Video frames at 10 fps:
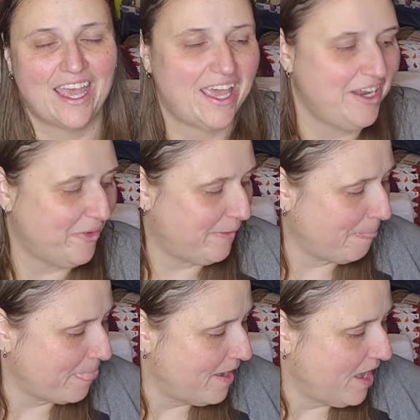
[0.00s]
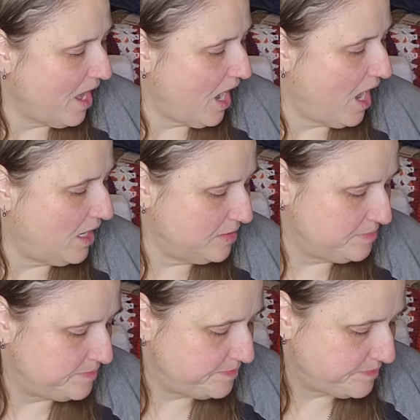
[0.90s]
Anyway,
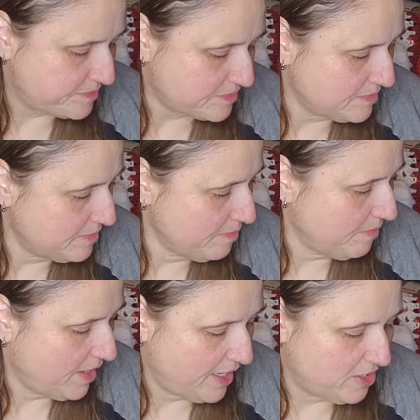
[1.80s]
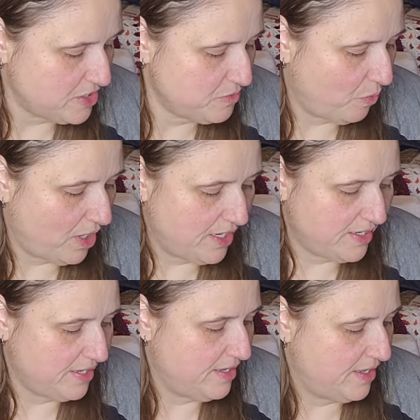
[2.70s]
um, here's
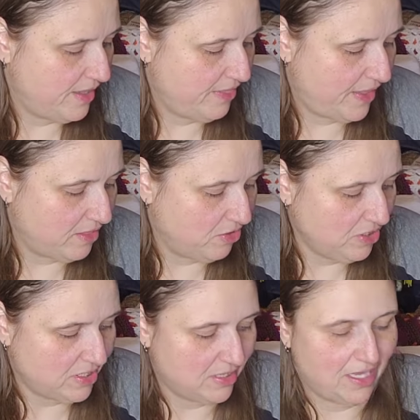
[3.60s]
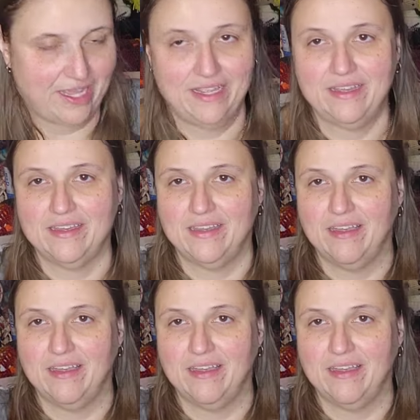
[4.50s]
what they looked like